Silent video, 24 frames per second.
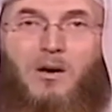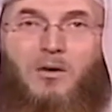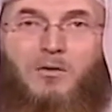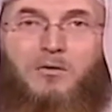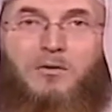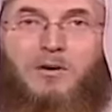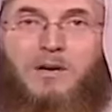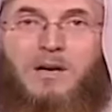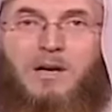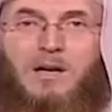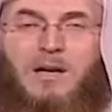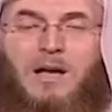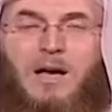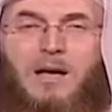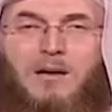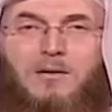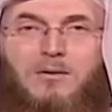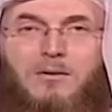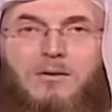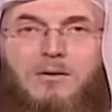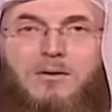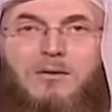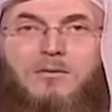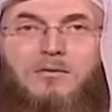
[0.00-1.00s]
offering
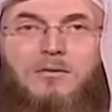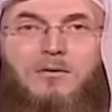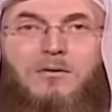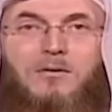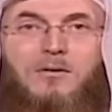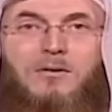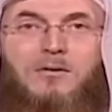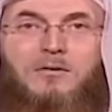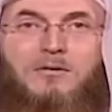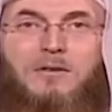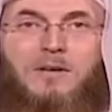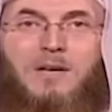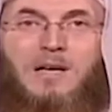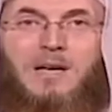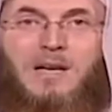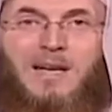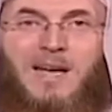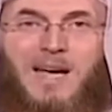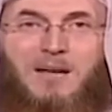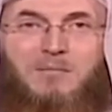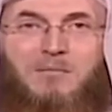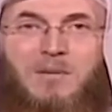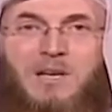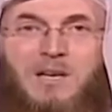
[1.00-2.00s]
alcohol, for
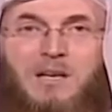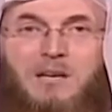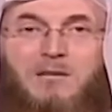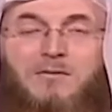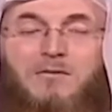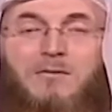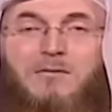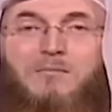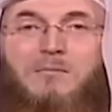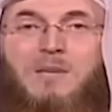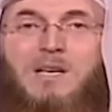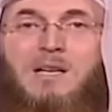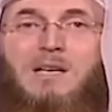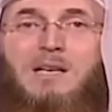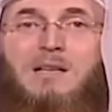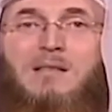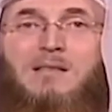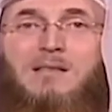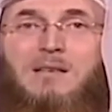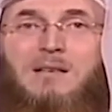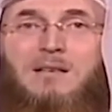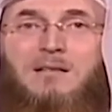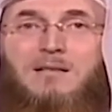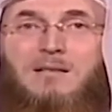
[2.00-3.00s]
offering gambling, for
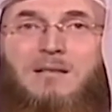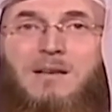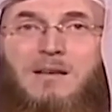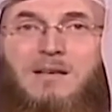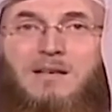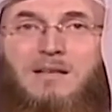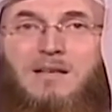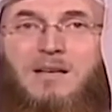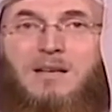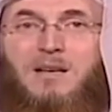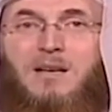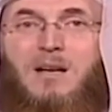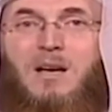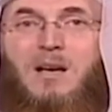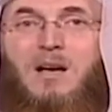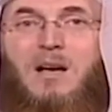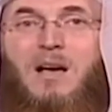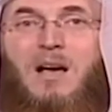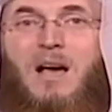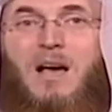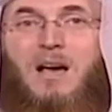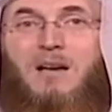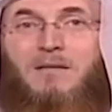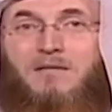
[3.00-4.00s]
making things like that
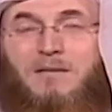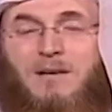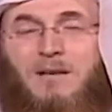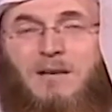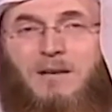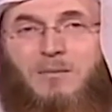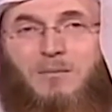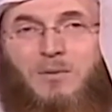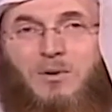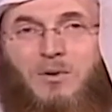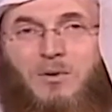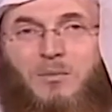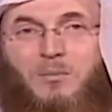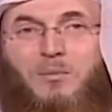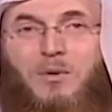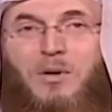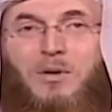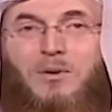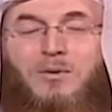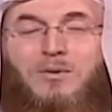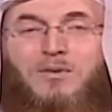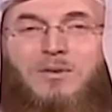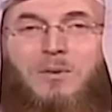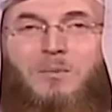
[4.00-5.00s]
available.
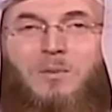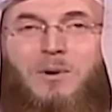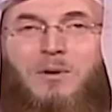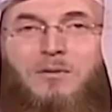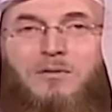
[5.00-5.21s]
Because the